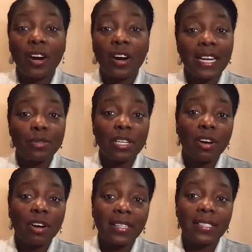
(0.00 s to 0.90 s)
are actually
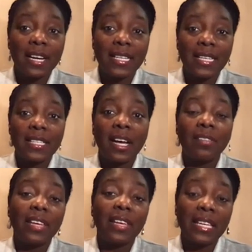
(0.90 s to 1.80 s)
not signs
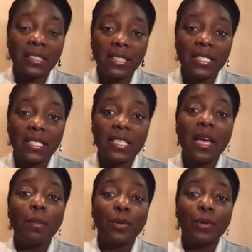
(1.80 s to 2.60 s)
of illness,